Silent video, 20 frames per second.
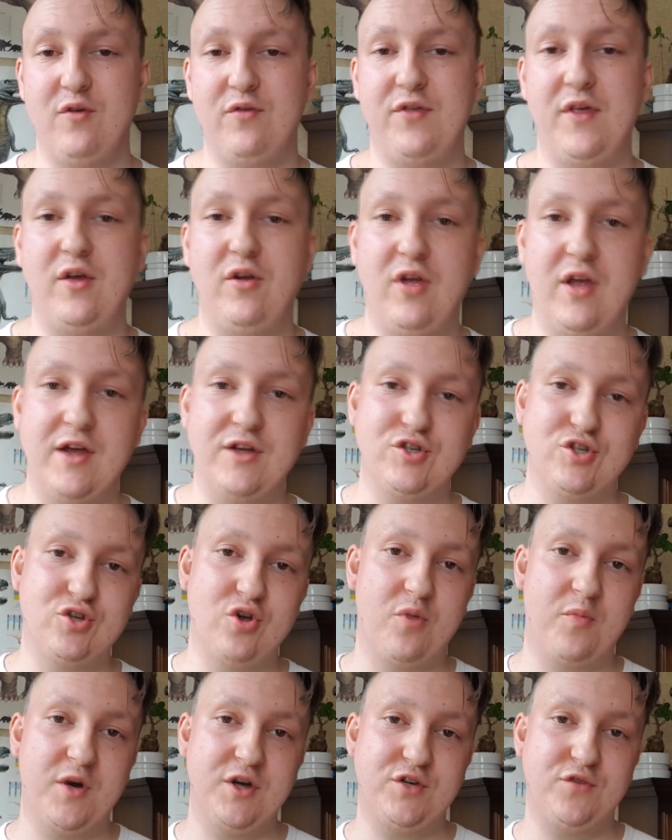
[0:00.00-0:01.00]
Thank you guys
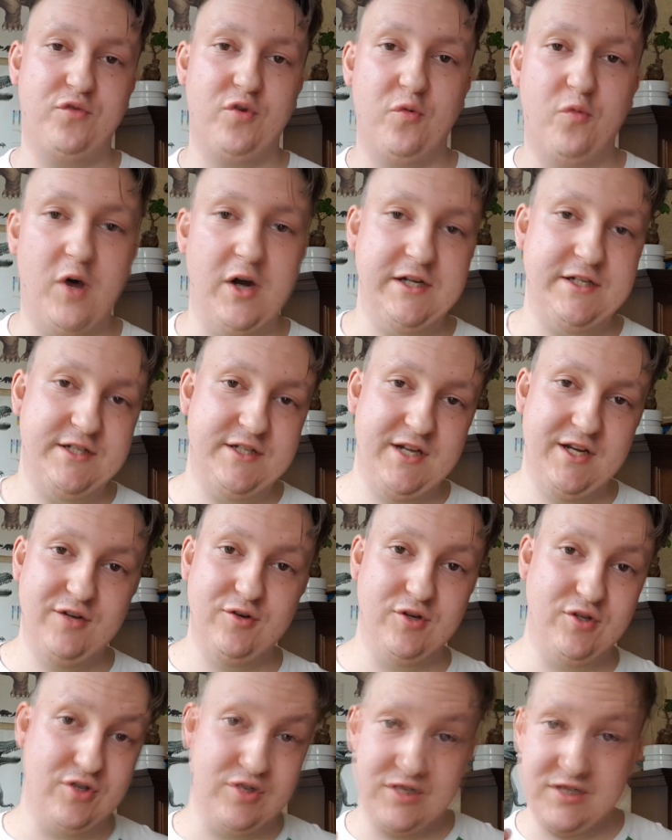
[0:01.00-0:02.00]
so much for watching,
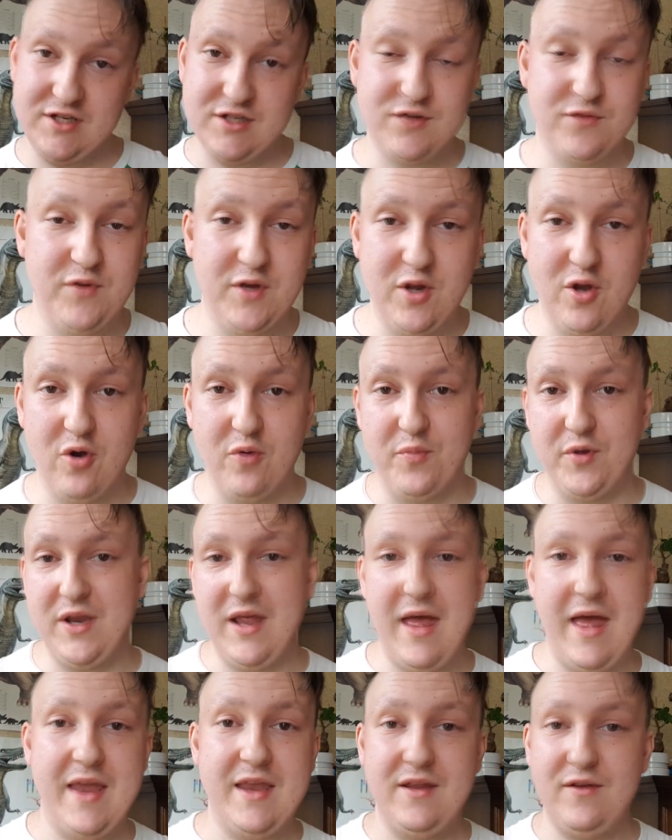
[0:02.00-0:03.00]
not just this video, but
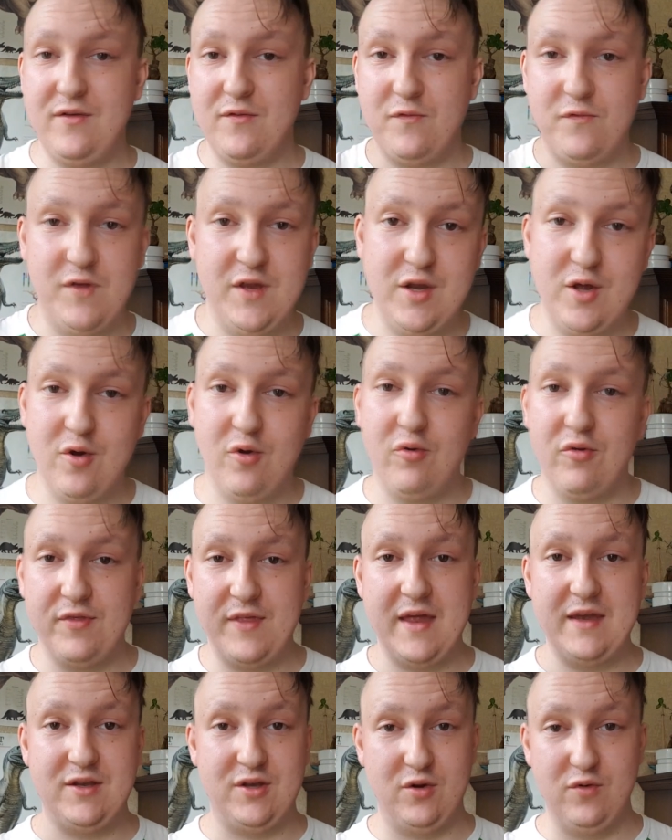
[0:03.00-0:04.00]
any video
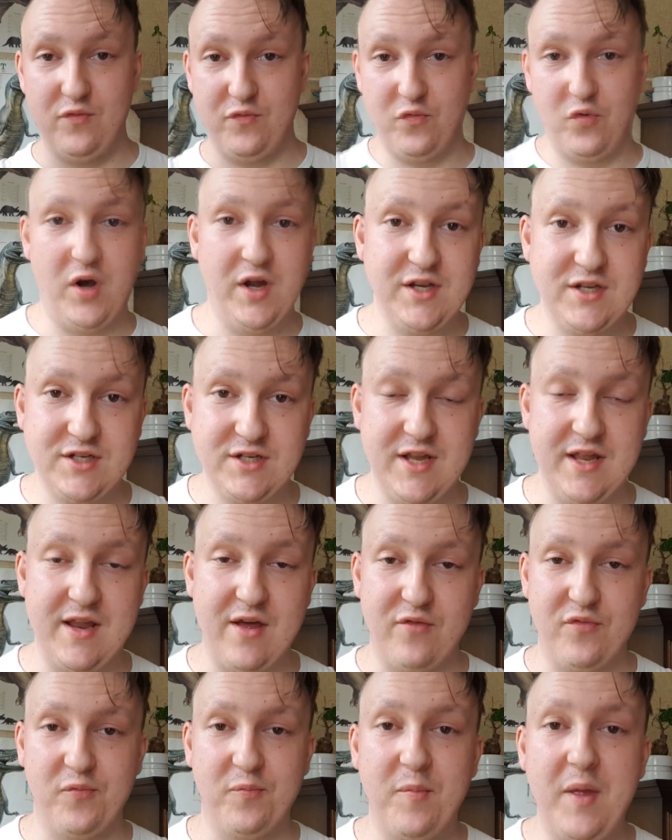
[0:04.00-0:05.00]
that you've watched that
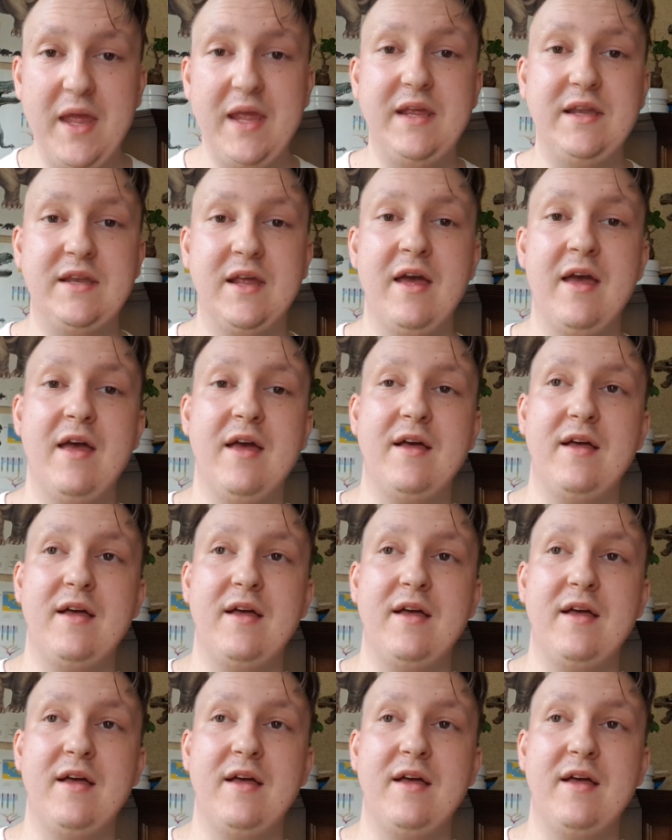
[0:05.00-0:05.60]
I've made.